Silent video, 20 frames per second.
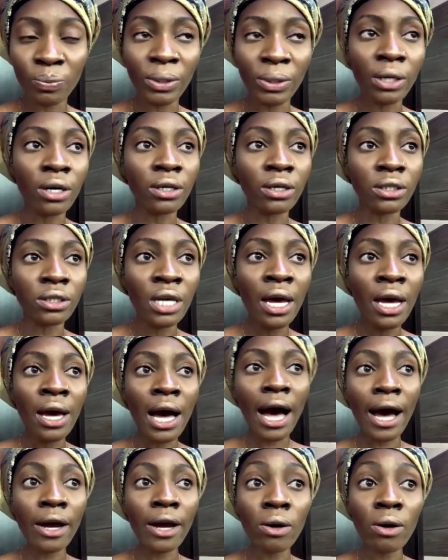because
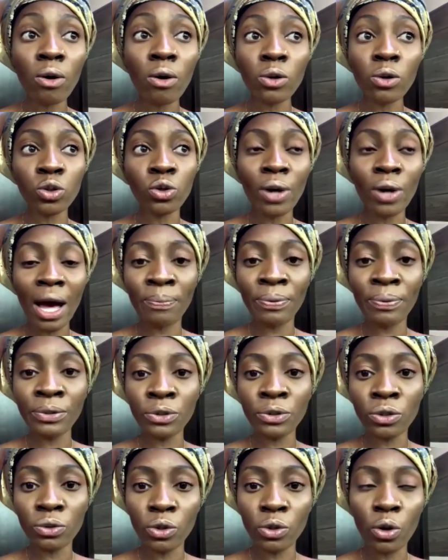I also happen
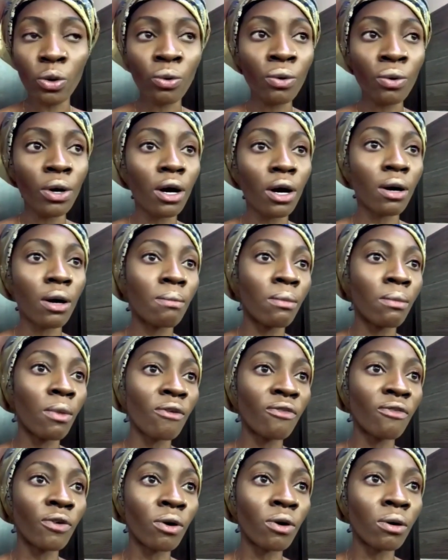to know
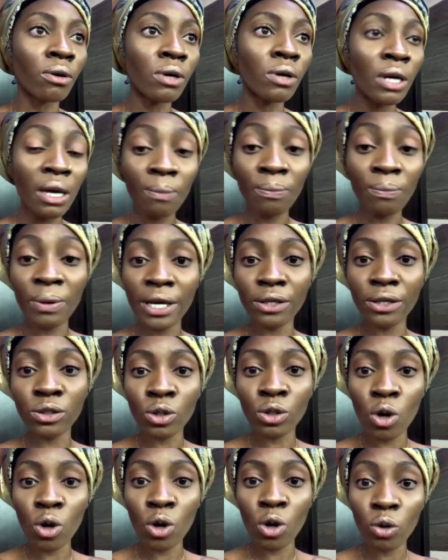of a place
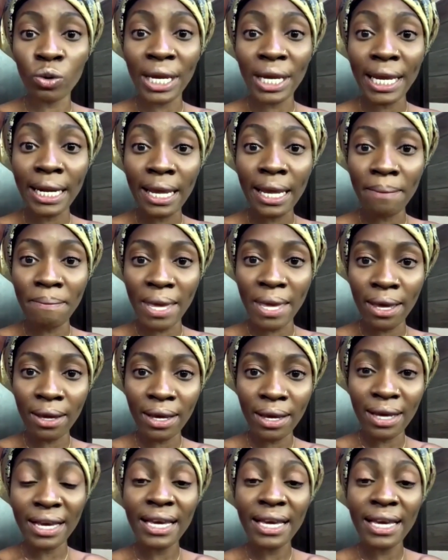called Eleme